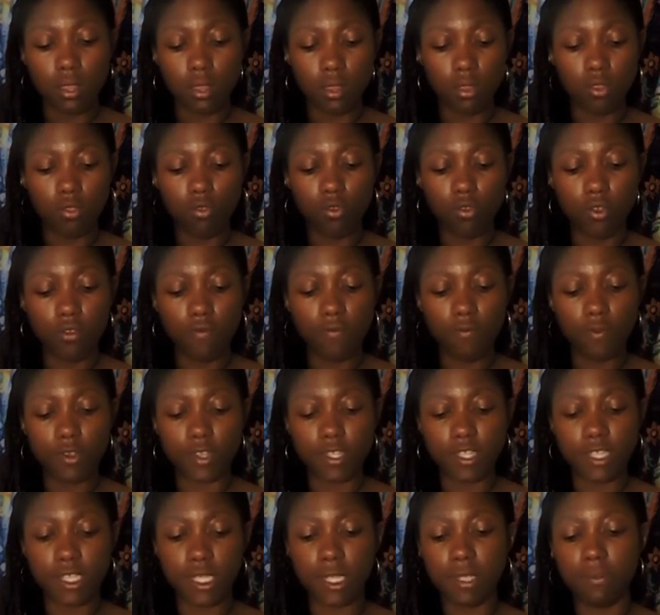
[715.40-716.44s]
you could have
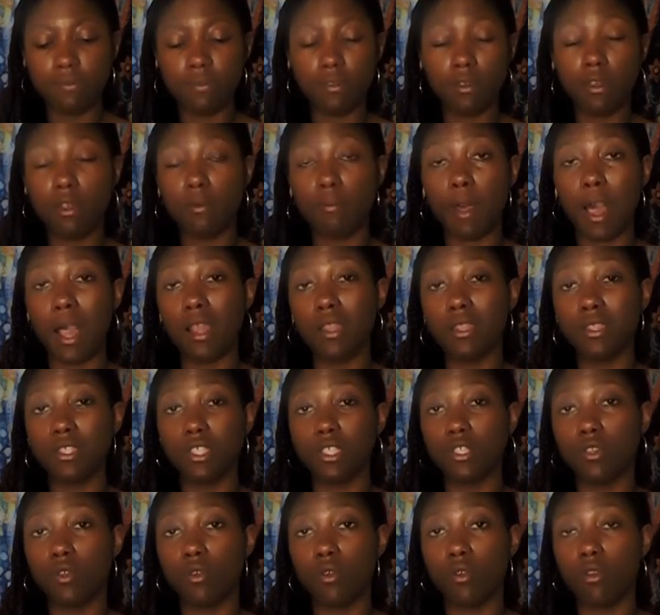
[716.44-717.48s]
received an
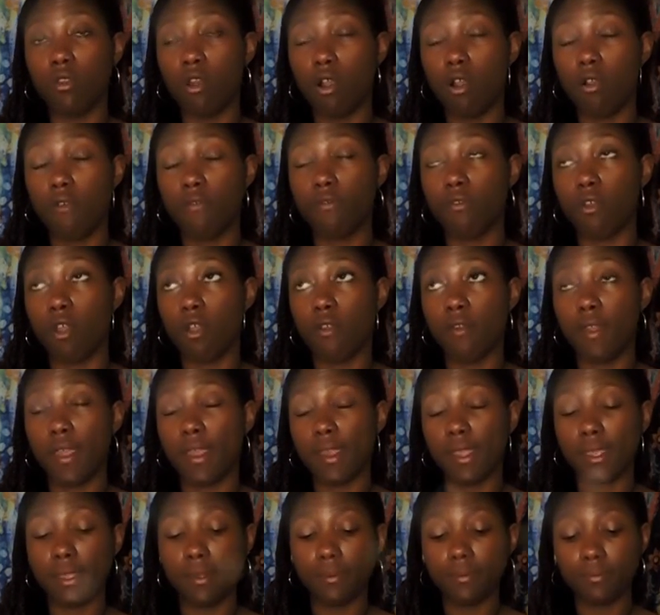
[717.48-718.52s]
apology or an offer already.